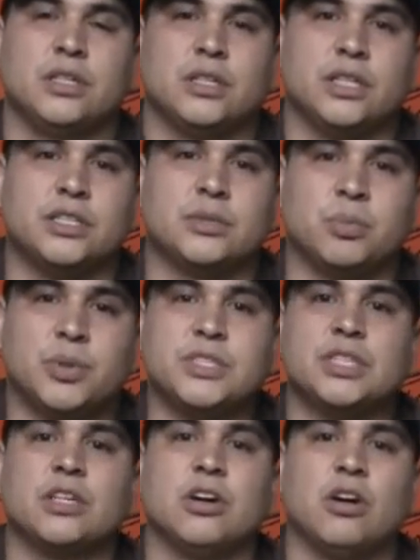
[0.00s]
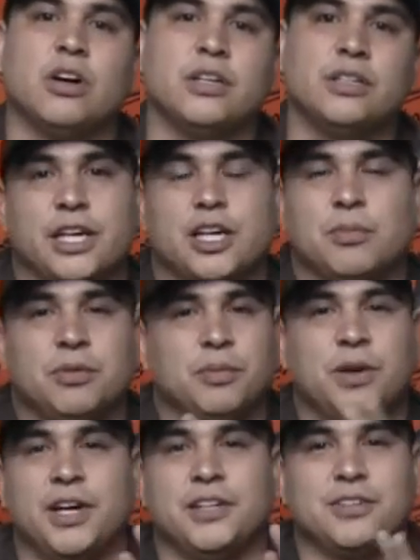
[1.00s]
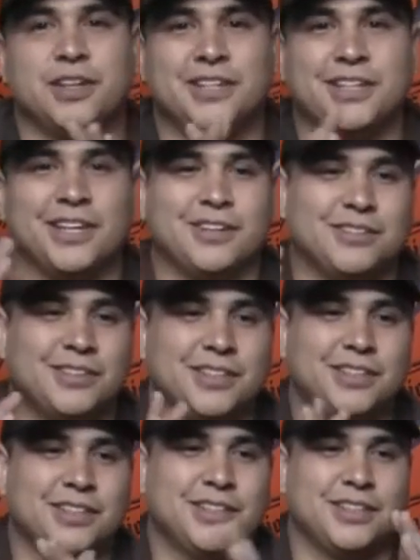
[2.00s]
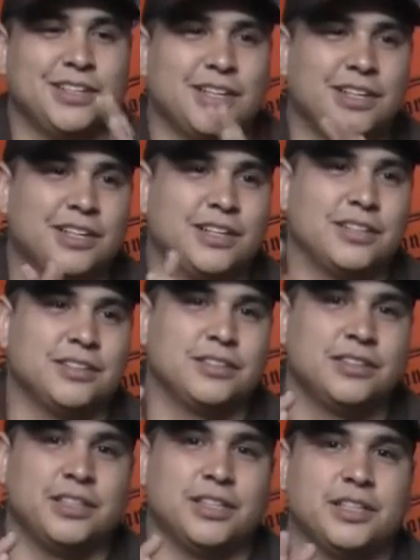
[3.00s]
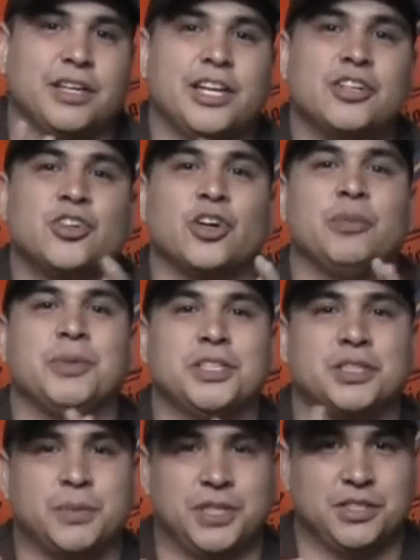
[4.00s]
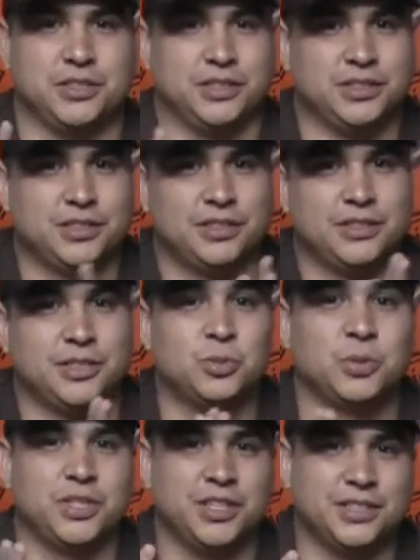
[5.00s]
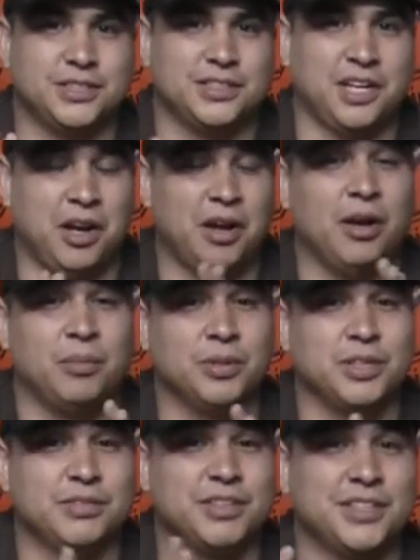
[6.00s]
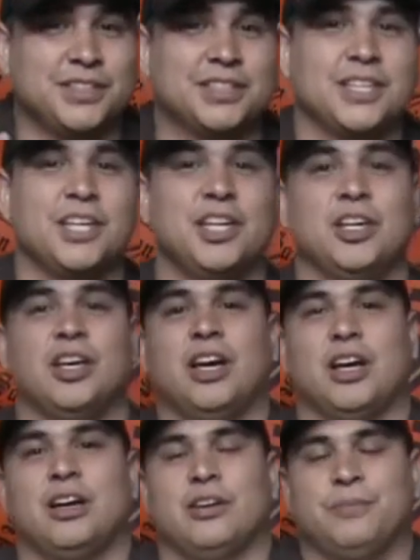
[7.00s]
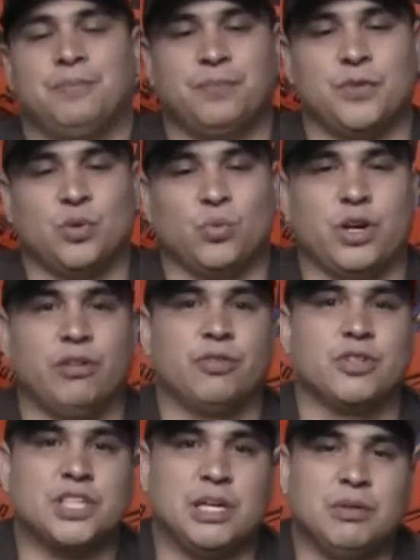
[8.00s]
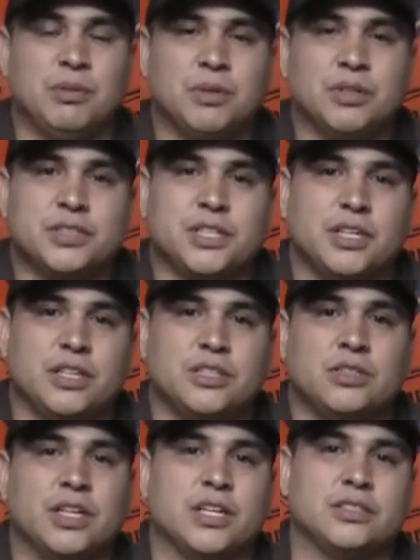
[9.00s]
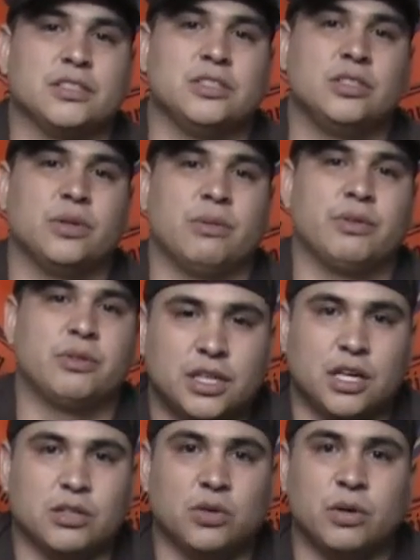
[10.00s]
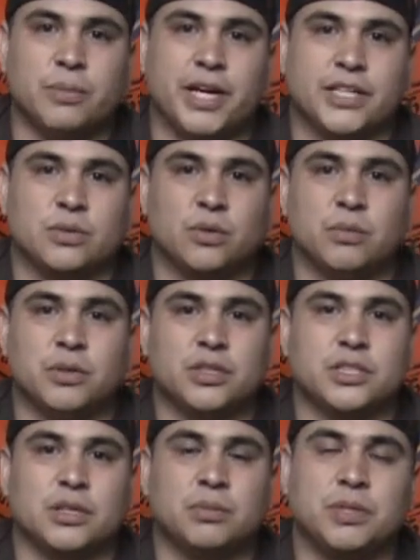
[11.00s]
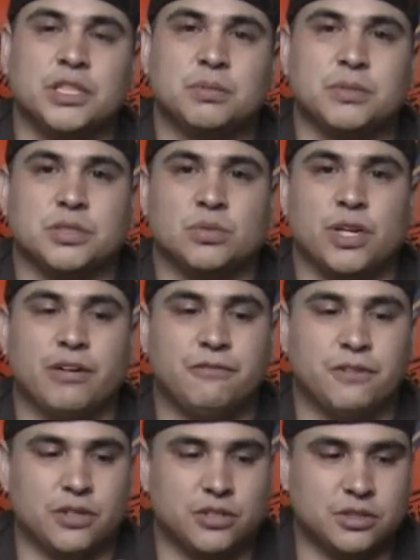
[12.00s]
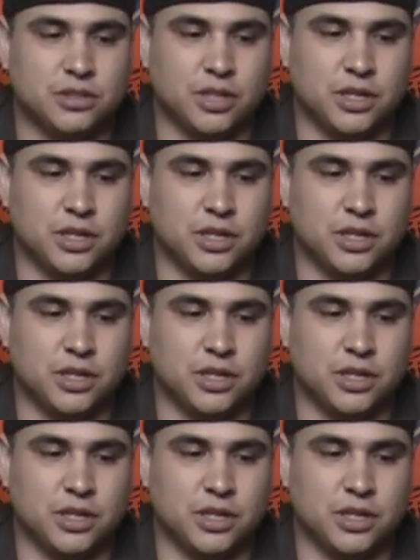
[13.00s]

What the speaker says: it's a prison guard, come to mind right now, and the internment specialist, that's what it is, I believe it is. When I first came in the military in 2002, I went through, going back to what a military policeman is, when I first